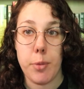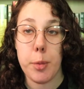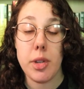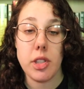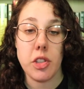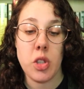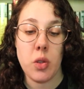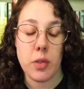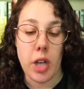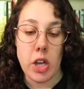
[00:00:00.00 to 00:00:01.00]
The Princess
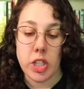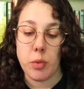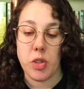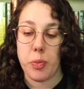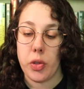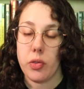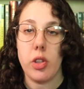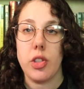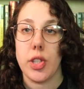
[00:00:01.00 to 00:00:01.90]
Who Forgot She Was Beautiful is